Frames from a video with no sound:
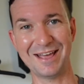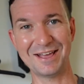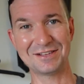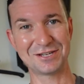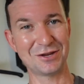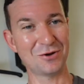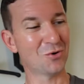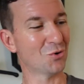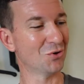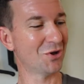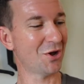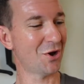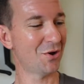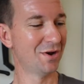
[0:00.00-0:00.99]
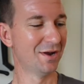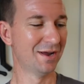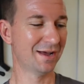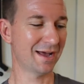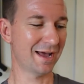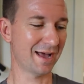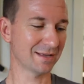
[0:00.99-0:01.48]
as you all know.
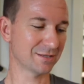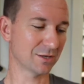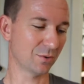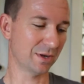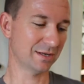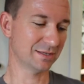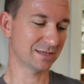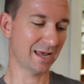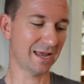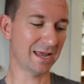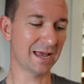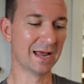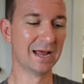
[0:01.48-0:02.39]
So it's a